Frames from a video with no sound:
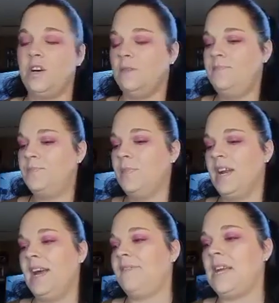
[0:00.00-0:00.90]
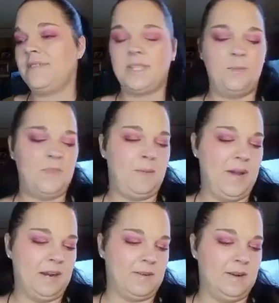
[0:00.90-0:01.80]
y'all, but I have to have something in the
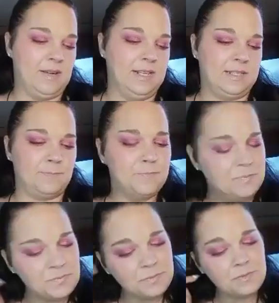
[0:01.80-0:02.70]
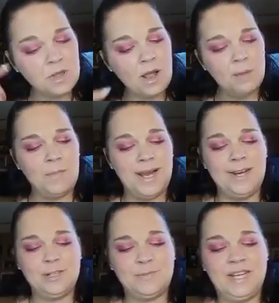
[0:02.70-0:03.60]
background because my
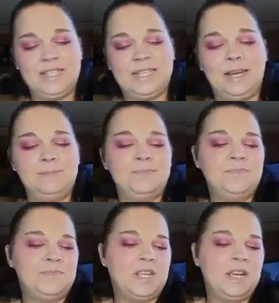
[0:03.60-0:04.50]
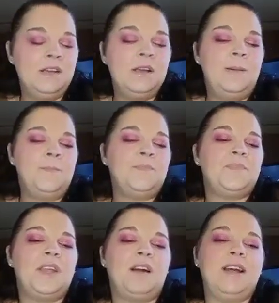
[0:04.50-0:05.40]
ears messed up.
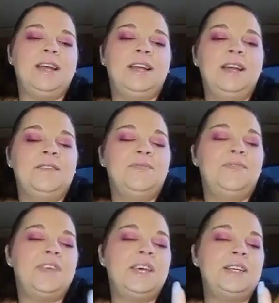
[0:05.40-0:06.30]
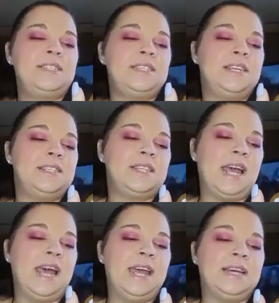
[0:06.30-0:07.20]
All right, this is
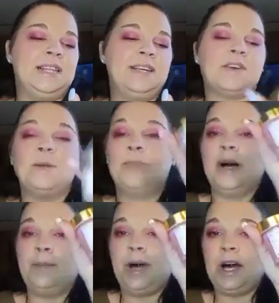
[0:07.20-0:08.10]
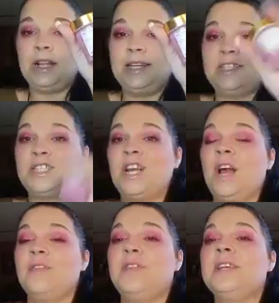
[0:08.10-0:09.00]
a clearing butt polish.
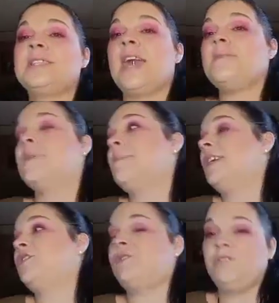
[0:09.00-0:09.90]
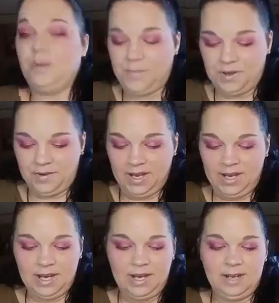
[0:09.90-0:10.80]
This came in my Truly
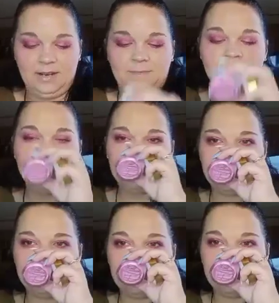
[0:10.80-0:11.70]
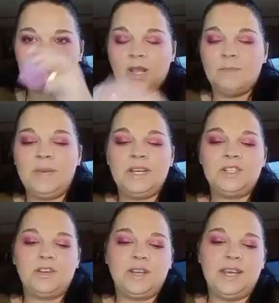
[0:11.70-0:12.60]
Beauty um,
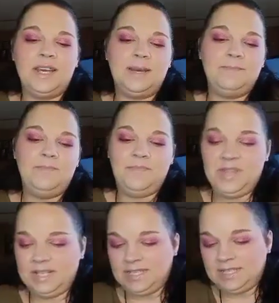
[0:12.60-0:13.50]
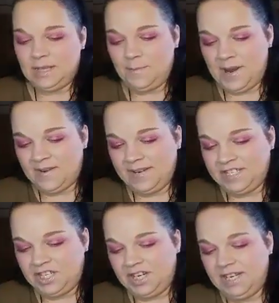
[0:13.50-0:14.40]
miniature kit. This is the berry
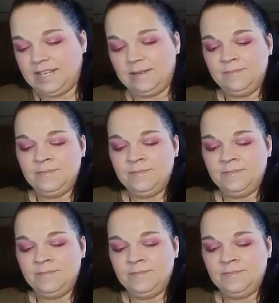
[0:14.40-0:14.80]
cheek.